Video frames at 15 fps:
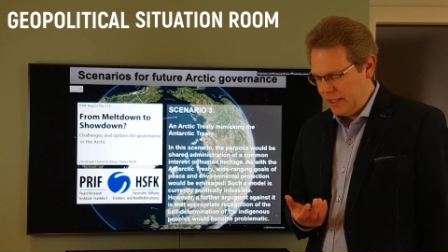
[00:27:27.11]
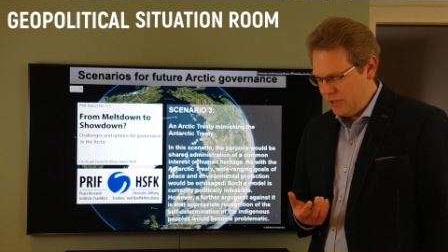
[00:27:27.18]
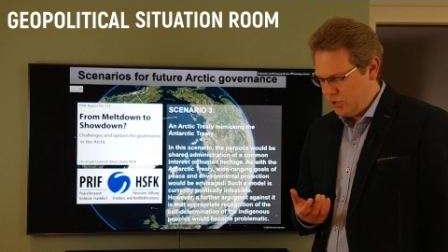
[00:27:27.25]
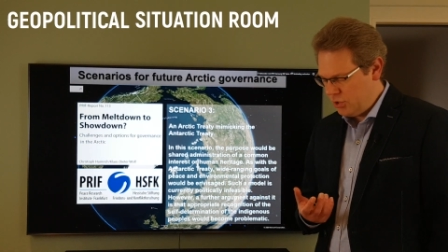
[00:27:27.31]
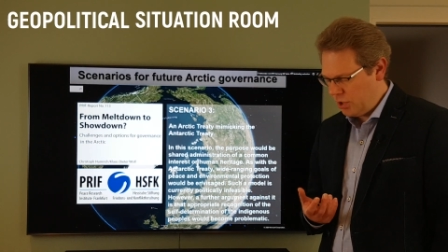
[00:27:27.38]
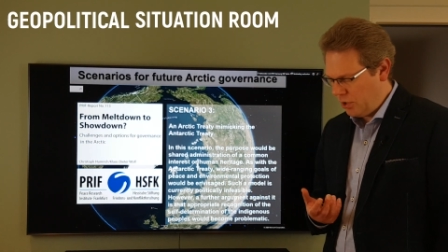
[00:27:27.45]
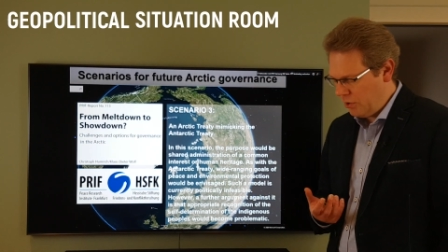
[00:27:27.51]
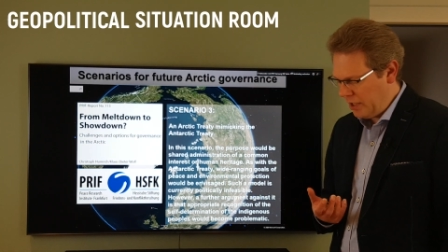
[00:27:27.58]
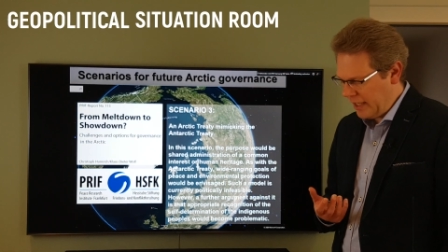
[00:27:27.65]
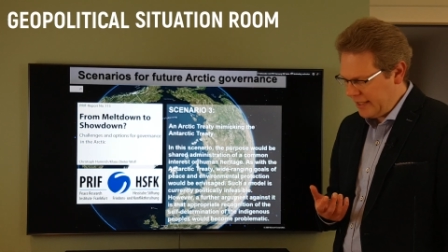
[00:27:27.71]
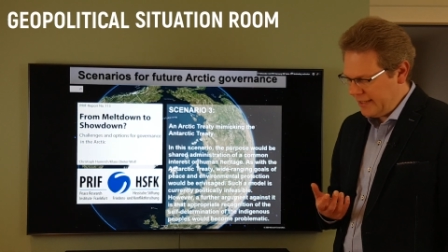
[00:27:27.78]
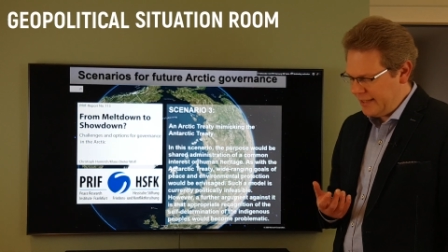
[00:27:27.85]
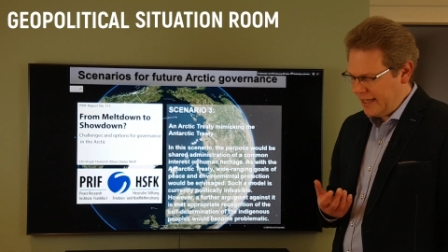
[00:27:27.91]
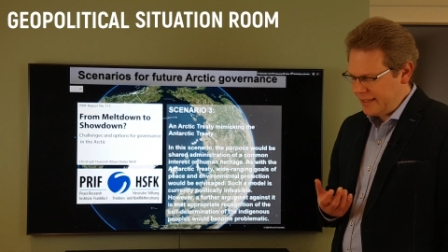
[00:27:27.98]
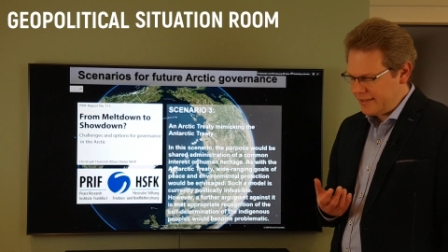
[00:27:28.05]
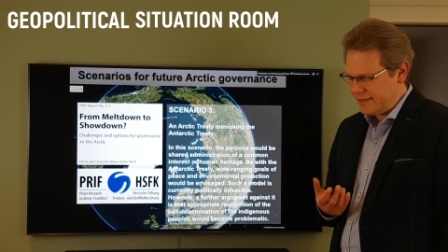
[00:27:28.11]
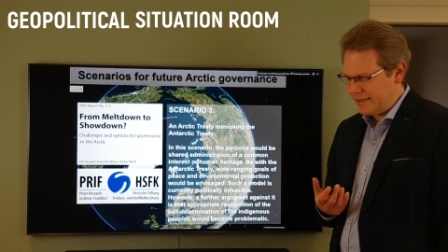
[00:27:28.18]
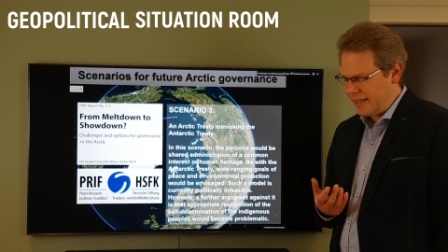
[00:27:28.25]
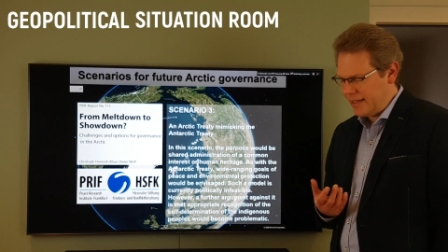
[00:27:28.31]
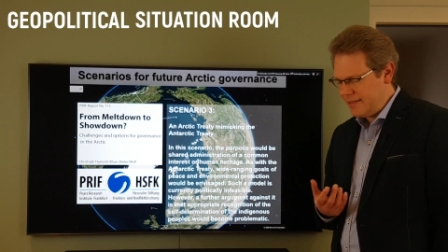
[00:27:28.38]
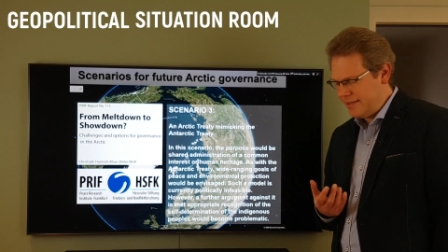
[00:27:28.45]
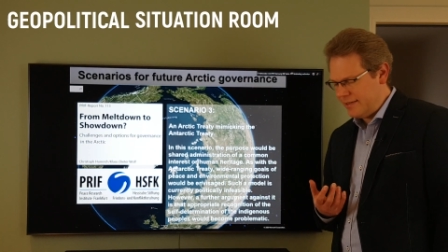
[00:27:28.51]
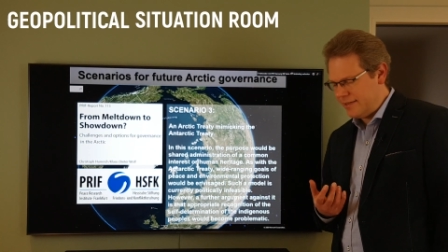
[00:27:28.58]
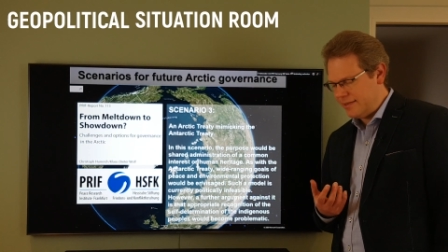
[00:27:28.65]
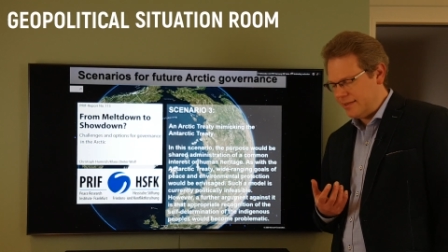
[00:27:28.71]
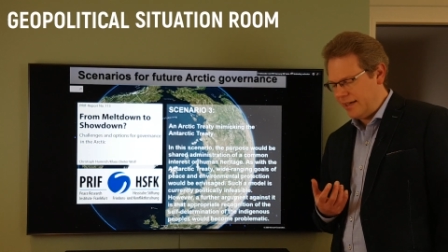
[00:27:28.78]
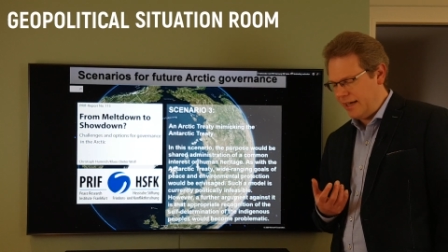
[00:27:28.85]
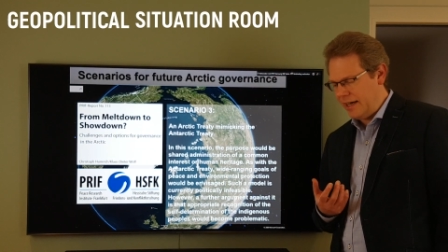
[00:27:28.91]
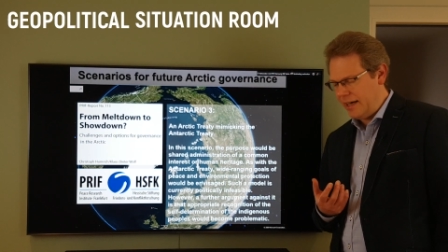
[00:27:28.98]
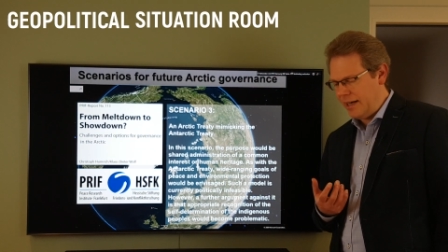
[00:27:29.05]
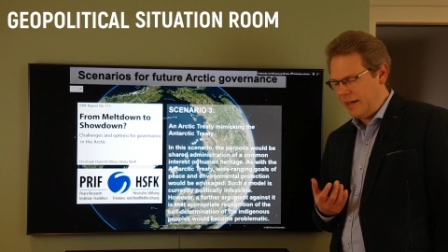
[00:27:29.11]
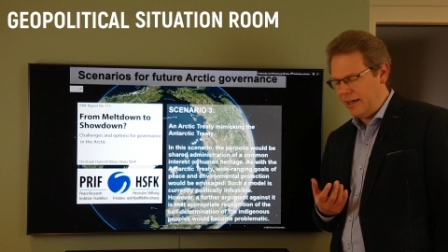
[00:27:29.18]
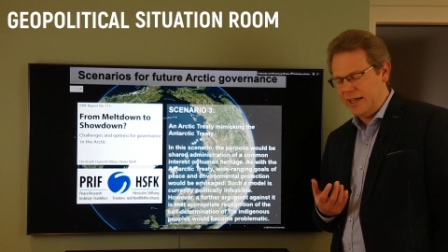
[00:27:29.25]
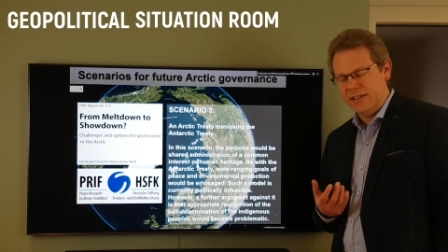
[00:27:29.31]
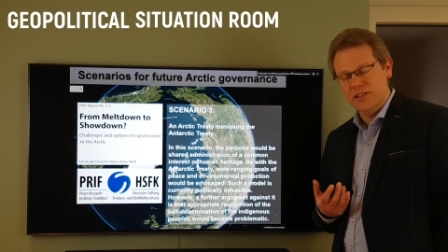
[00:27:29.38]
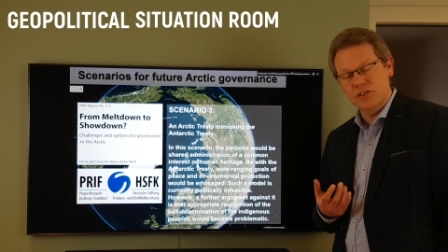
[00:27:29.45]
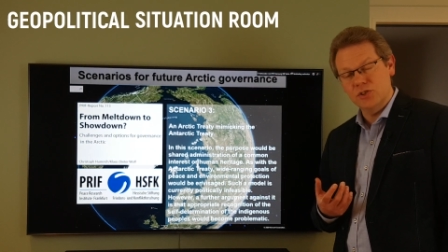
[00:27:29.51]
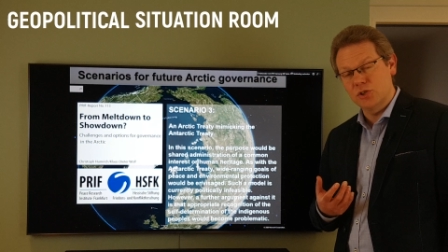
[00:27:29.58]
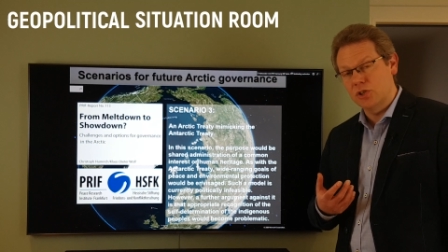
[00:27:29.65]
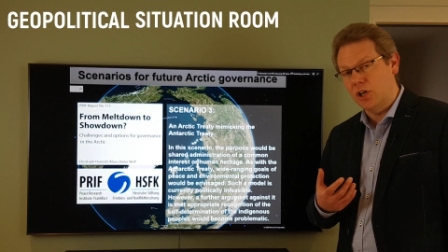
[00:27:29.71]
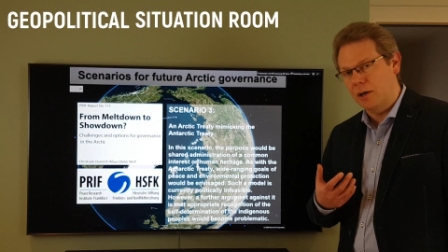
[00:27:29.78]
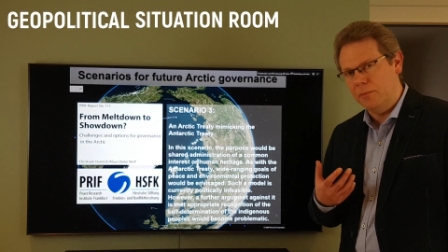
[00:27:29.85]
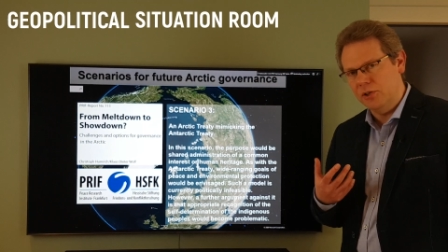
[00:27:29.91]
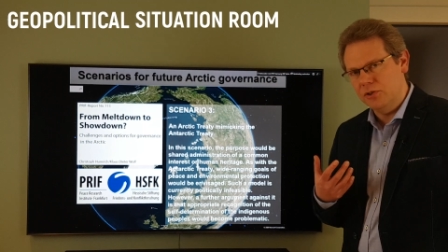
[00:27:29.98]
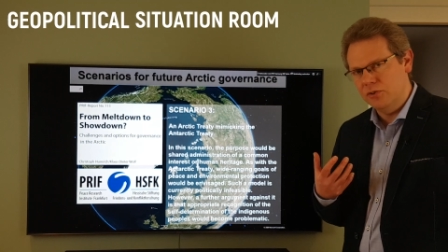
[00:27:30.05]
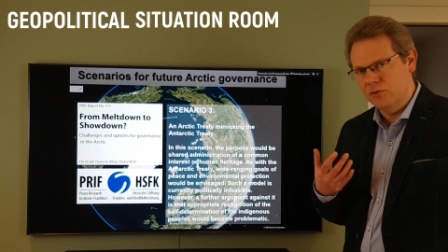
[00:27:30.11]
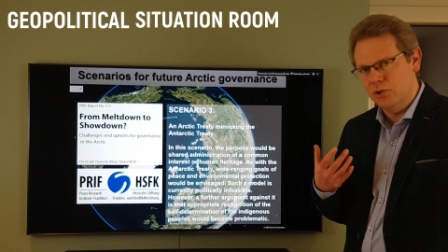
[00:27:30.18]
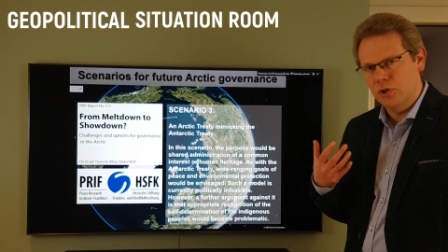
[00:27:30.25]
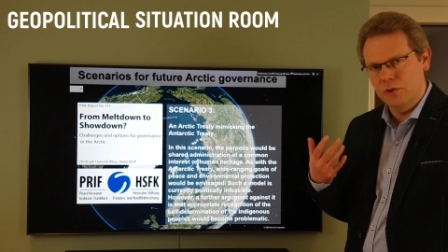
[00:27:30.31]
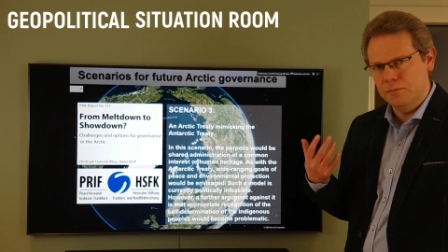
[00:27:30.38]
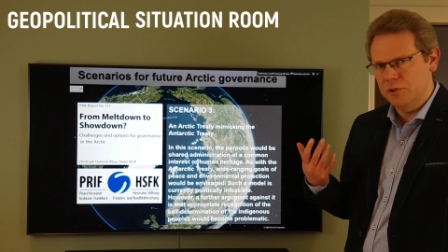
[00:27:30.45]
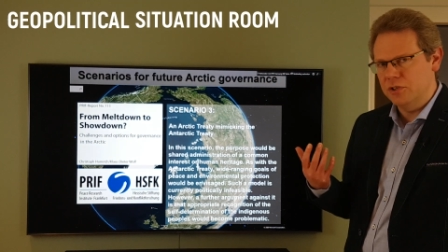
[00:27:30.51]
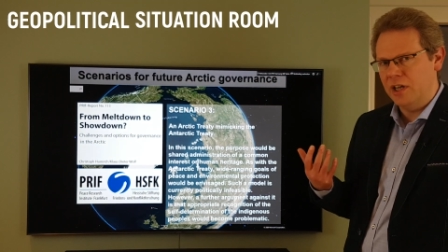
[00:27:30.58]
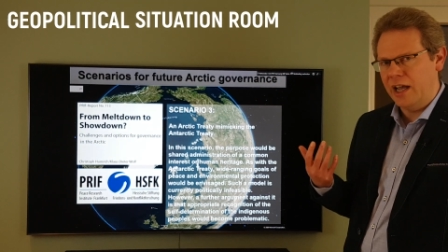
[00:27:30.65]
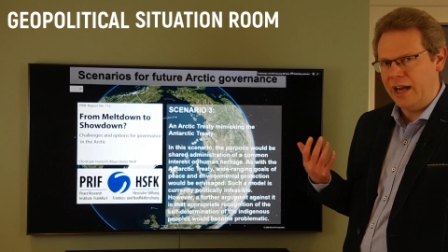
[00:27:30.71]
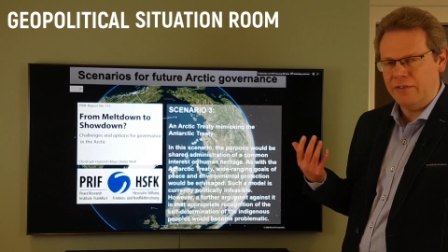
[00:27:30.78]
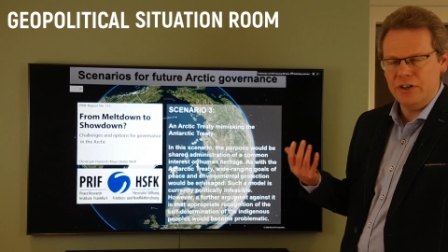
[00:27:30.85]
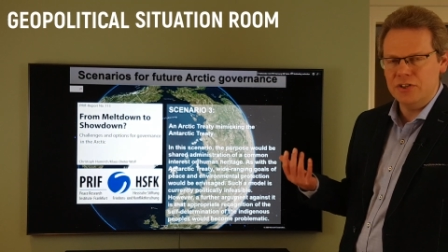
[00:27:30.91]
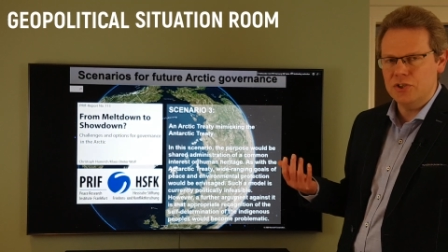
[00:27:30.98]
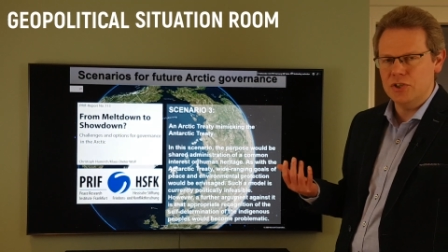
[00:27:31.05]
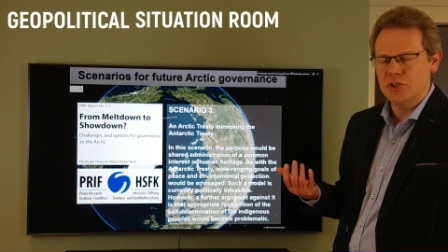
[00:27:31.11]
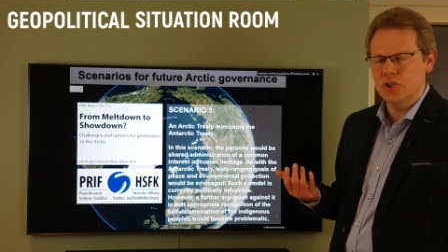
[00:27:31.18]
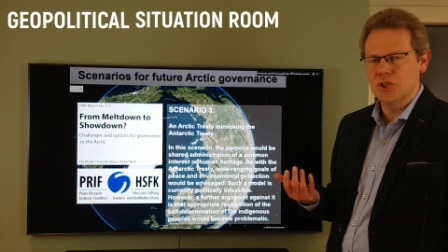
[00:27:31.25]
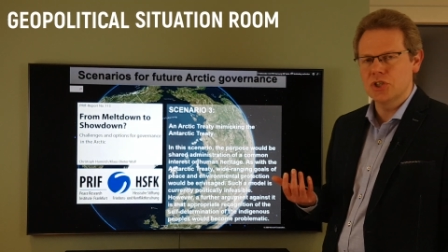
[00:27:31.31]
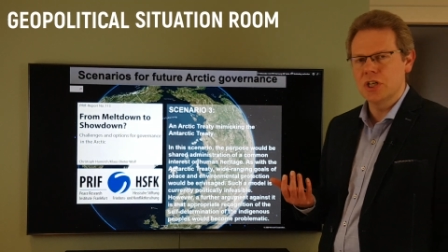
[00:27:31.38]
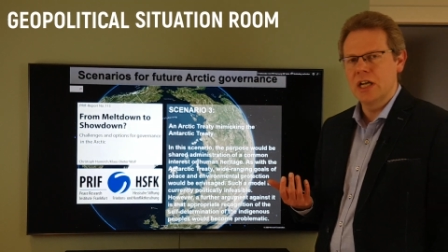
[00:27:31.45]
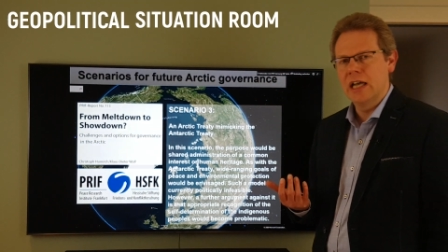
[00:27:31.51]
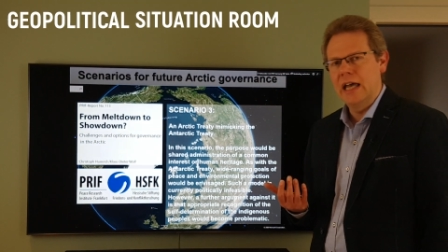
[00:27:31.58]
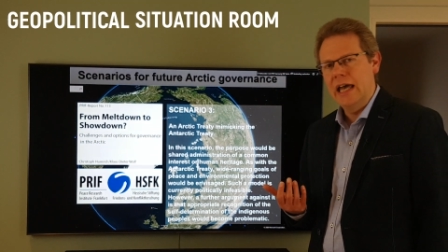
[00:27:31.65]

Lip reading: So in that sense, it is common human heritage,